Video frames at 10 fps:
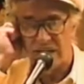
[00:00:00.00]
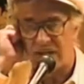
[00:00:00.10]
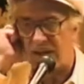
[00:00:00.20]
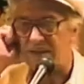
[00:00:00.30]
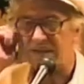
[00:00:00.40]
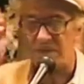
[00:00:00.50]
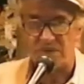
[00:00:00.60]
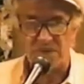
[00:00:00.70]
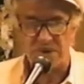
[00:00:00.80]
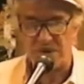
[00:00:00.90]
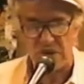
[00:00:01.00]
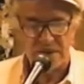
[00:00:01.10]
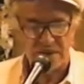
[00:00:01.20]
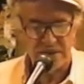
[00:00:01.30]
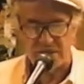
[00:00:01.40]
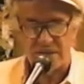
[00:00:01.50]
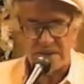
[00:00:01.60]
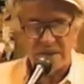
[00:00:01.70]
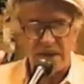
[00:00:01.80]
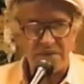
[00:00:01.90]
I said, it's great. It's
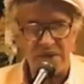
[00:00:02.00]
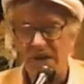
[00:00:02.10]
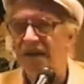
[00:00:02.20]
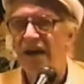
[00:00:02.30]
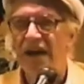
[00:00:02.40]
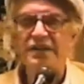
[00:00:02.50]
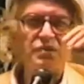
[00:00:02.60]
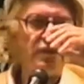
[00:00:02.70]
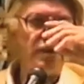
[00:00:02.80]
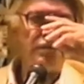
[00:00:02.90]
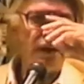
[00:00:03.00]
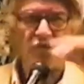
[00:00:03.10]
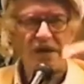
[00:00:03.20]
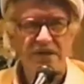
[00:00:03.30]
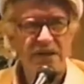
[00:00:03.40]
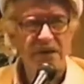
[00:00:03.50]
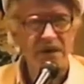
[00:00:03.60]
this. And I just went off crazy.